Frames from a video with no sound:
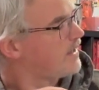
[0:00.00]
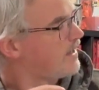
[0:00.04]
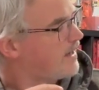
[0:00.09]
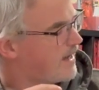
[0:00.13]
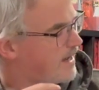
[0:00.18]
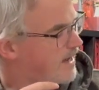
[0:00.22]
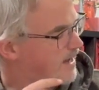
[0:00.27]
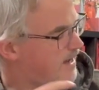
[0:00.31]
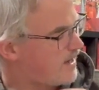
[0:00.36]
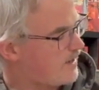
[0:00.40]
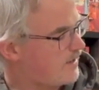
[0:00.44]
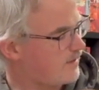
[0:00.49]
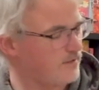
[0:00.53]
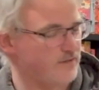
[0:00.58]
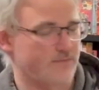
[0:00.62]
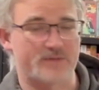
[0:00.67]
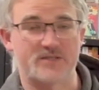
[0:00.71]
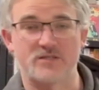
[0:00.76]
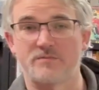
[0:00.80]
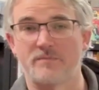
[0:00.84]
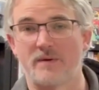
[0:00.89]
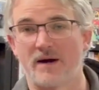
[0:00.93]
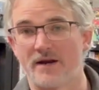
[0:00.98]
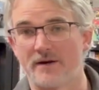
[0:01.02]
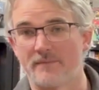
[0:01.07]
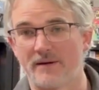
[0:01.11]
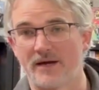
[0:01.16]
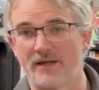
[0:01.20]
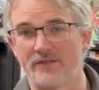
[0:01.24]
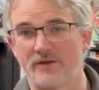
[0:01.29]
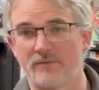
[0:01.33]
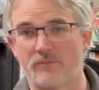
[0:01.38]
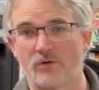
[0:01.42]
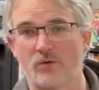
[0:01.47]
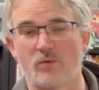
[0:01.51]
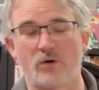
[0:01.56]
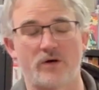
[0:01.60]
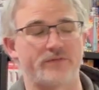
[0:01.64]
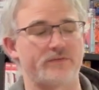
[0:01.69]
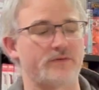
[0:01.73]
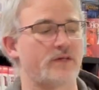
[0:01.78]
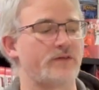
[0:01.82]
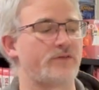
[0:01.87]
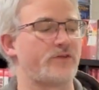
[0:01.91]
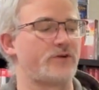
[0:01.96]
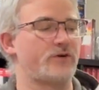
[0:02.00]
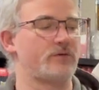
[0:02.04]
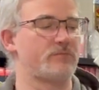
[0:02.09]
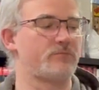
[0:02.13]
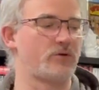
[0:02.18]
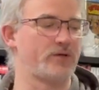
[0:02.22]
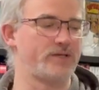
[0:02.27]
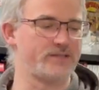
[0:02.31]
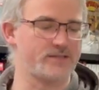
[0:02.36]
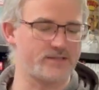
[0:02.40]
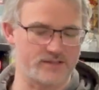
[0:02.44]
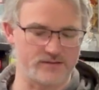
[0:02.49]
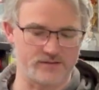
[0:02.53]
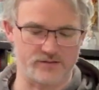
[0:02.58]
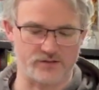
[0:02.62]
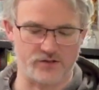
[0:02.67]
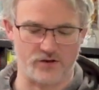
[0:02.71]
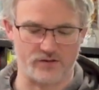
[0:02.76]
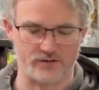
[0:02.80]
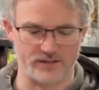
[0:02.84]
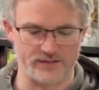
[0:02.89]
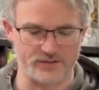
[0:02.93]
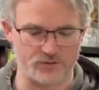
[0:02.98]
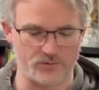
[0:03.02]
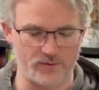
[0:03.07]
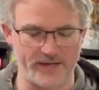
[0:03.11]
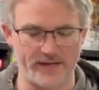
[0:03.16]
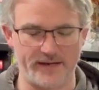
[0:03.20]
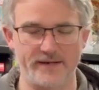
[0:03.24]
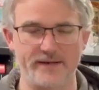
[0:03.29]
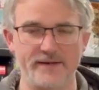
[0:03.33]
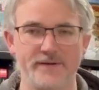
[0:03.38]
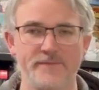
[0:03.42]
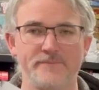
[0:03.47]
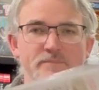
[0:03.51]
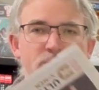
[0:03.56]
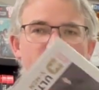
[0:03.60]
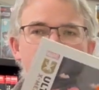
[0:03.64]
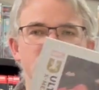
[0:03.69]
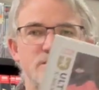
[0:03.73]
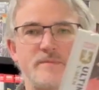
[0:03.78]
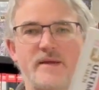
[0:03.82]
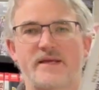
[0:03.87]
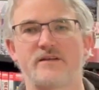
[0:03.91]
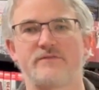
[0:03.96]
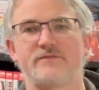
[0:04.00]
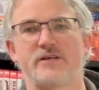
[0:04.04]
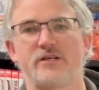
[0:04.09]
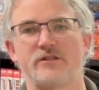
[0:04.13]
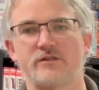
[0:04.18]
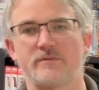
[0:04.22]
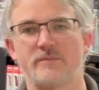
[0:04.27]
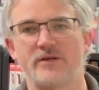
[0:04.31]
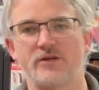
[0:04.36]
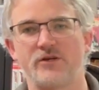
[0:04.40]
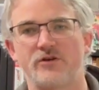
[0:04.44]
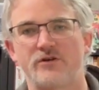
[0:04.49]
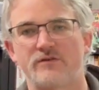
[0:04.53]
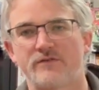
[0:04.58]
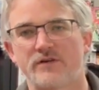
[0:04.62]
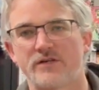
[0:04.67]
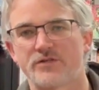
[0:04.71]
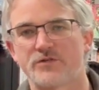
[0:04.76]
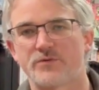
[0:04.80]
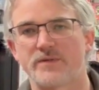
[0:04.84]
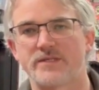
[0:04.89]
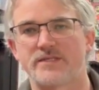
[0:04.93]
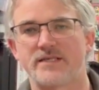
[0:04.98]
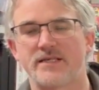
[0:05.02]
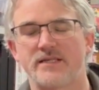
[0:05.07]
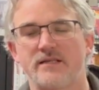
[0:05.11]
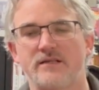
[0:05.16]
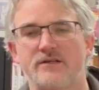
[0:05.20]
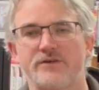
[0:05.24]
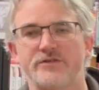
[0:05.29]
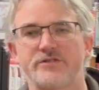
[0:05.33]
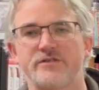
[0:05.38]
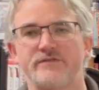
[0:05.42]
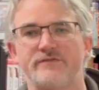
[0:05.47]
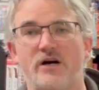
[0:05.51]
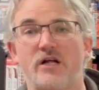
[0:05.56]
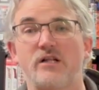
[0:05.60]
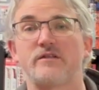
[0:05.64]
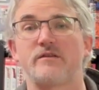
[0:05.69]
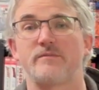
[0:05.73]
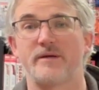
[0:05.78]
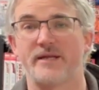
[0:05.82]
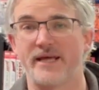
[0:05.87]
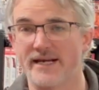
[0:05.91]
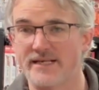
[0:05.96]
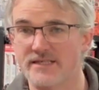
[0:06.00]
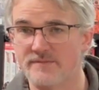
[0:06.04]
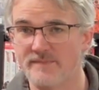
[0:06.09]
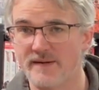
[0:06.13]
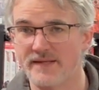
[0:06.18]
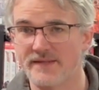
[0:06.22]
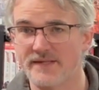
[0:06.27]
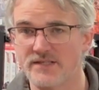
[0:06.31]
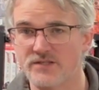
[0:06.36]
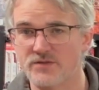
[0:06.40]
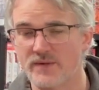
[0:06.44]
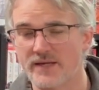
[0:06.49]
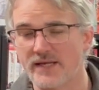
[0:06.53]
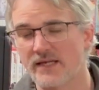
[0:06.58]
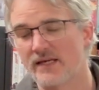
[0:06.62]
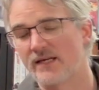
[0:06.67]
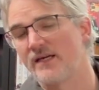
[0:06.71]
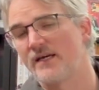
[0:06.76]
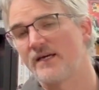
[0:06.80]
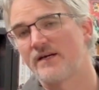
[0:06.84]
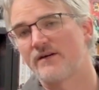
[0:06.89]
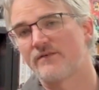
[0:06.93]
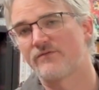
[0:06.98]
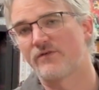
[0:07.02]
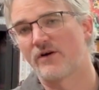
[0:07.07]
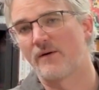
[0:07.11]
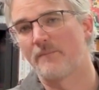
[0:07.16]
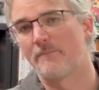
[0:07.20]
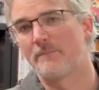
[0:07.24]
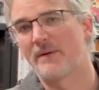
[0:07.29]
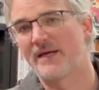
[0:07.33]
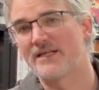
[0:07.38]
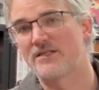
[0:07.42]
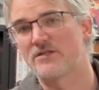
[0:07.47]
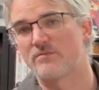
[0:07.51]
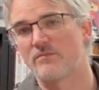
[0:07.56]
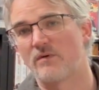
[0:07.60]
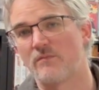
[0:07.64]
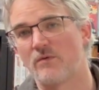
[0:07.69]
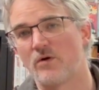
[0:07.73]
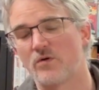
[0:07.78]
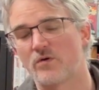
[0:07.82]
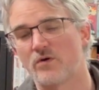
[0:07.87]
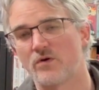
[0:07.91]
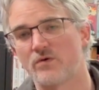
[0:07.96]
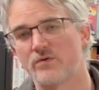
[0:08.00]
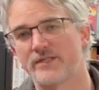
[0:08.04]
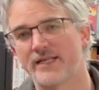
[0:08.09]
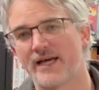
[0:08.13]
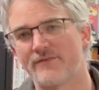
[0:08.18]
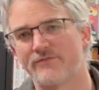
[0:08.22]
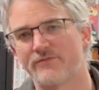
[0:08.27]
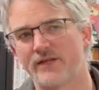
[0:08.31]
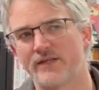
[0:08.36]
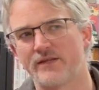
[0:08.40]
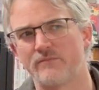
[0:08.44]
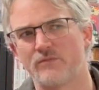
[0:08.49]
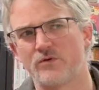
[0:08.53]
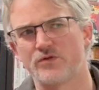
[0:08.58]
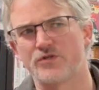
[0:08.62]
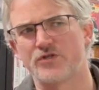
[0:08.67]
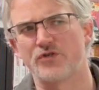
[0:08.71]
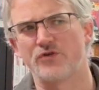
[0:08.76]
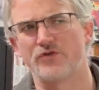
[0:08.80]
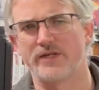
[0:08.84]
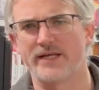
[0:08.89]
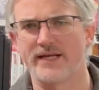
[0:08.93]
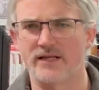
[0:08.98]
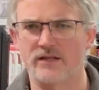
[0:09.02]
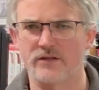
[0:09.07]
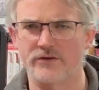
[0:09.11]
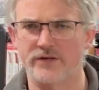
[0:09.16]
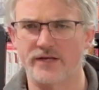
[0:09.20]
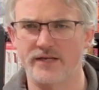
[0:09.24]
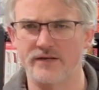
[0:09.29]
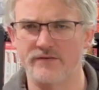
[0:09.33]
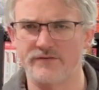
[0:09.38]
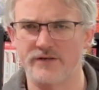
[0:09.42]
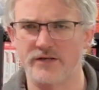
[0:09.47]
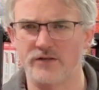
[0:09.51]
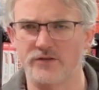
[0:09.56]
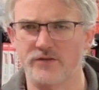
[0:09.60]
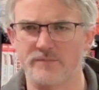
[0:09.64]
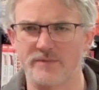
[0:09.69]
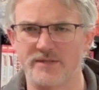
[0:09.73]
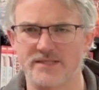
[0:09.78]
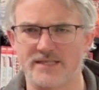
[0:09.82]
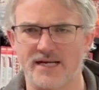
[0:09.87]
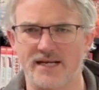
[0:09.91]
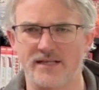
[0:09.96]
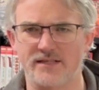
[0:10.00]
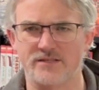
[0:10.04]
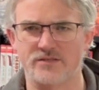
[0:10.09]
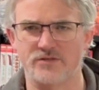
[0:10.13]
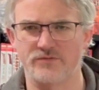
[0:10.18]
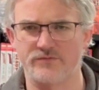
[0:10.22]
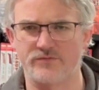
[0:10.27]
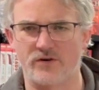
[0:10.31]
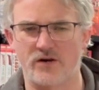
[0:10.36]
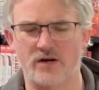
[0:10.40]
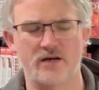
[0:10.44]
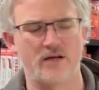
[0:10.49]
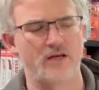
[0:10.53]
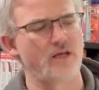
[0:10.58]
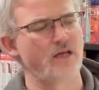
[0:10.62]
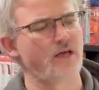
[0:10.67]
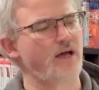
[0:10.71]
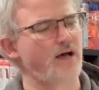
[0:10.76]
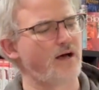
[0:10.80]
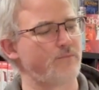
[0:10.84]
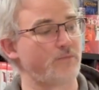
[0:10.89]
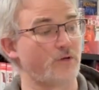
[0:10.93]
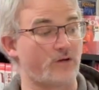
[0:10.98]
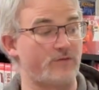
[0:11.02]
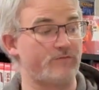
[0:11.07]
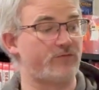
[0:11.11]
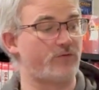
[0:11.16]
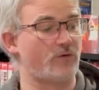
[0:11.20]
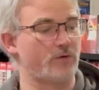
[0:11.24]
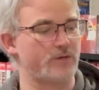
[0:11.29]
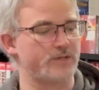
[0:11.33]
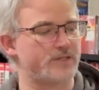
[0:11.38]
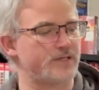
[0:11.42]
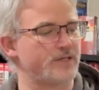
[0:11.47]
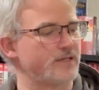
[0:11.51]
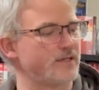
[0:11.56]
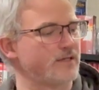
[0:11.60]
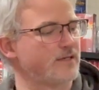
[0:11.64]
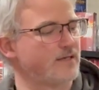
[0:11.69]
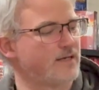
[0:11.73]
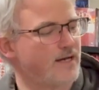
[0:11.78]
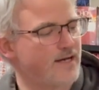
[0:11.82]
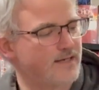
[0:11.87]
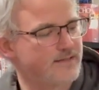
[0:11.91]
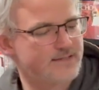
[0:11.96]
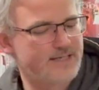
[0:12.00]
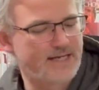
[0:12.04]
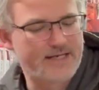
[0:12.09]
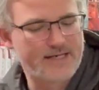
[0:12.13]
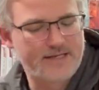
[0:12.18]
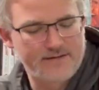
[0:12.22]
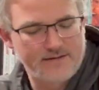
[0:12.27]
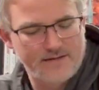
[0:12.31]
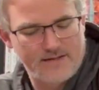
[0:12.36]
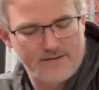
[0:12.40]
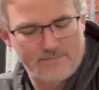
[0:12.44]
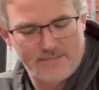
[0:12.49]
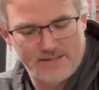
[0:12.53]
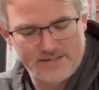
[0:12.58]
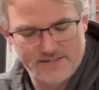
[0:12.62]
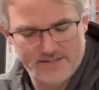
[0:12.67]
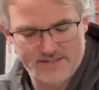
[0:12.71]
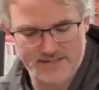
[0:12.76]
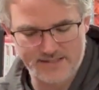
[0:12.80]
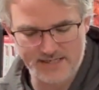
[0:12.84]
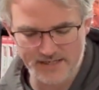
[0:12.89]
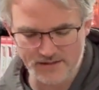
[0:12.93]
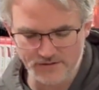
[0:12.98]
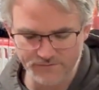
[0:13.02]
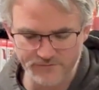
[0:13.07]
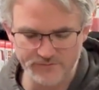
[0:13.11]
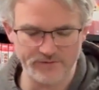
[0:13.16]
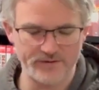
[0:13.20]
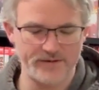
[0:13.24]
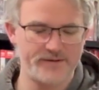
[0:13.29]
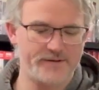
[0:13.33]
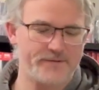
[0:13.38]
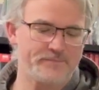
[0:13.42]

Ultimate Spider-Man number 1 third prints in stock this week. Speaking of the Ultimate Universe, we see the launch of Ultimate X-Men this week from Peach Momoko. Definitely the most unique looking of the Ultimate titles so far. I'm looking forward to digging into that myself.